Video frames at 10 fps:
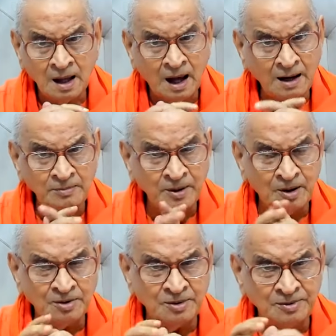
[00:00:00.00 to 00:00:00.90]
And
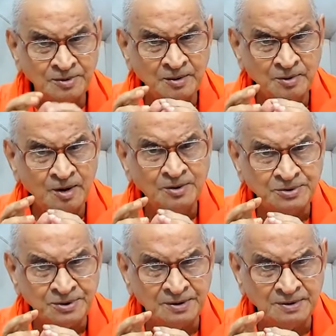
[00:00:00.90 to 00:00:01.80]
because of the
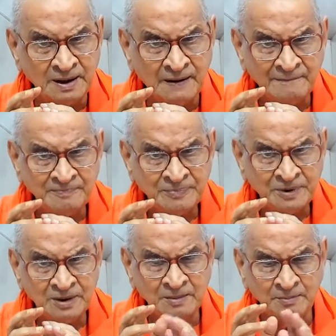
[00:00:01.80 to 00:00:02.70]
evolution,
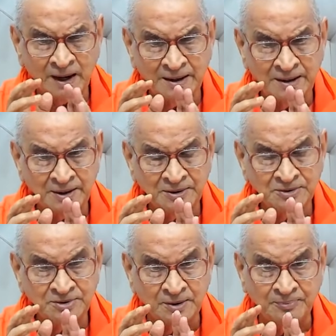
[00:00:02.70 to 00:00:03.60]
the mind
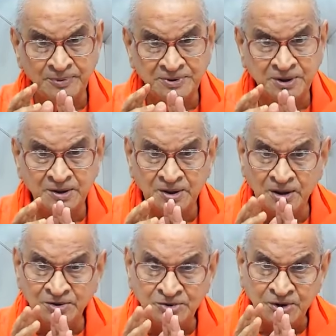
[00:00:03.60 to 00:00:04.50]
is
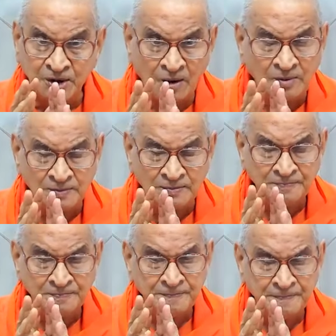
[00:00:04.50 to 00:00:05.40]
sufficiently strong.
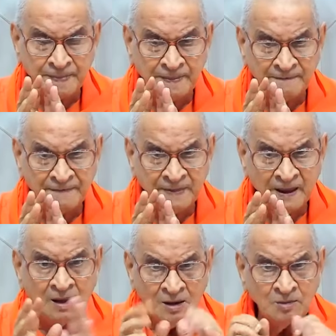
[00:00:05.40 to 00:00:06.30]

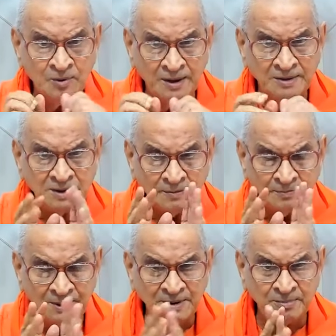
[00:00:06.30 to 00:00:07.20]
For
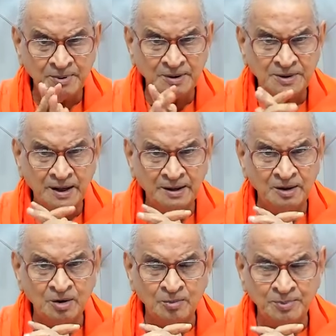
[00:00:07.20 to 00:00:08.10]
example, the
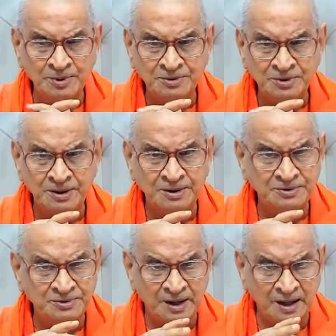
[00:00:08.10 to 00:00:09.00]
Brihadaranyaka Upanishad
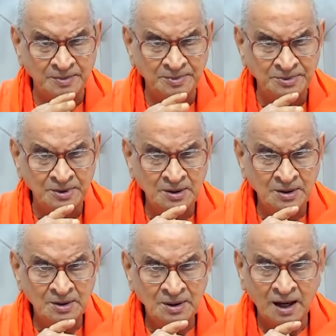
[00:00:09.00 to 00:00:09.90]
describes,
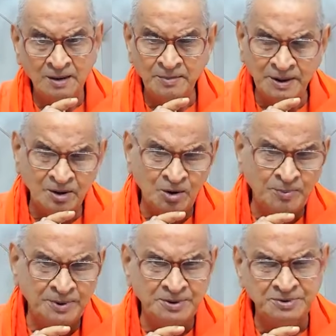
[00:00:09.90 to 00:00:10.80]
and many
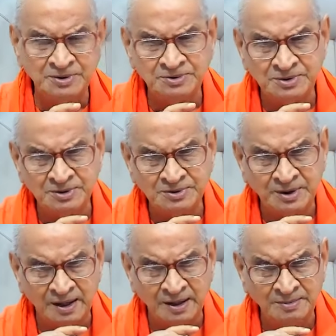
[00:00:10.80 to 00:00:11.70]
Upanishads
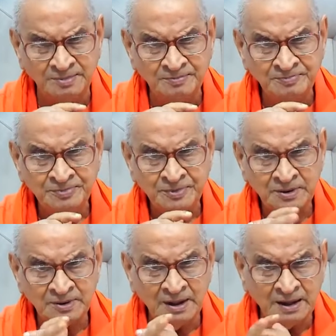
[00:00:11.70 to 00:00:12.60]
describe,
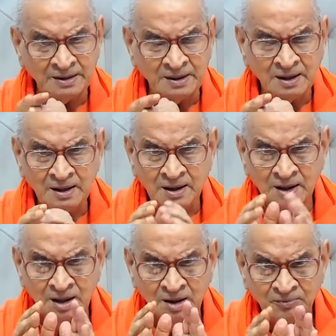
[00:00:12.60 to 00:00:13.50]
that
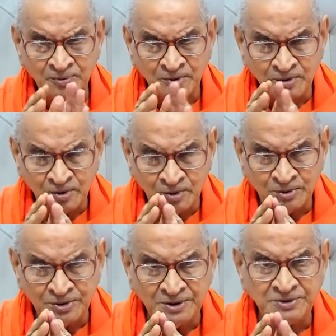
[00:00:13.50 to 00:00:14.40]
if you
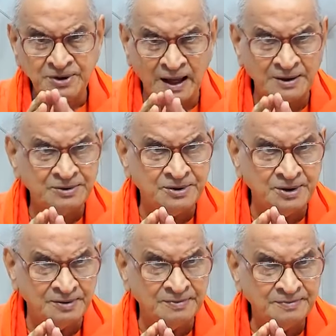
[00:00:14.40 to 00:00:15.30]
do this
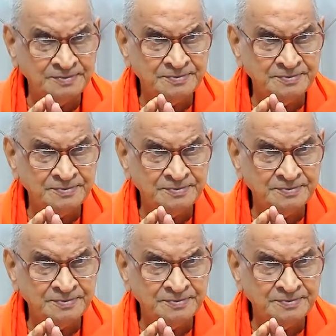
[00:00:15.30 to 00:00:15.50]
action